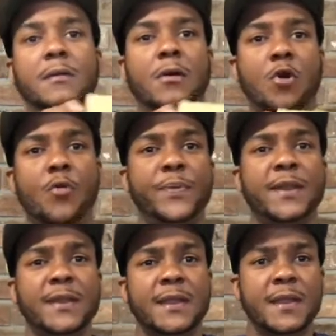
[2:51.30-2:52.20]
open
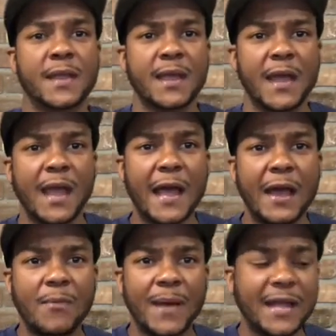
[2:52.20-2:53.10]

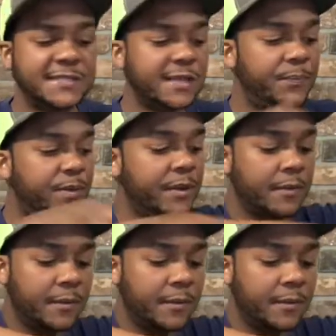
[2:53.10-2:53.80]
our box up here.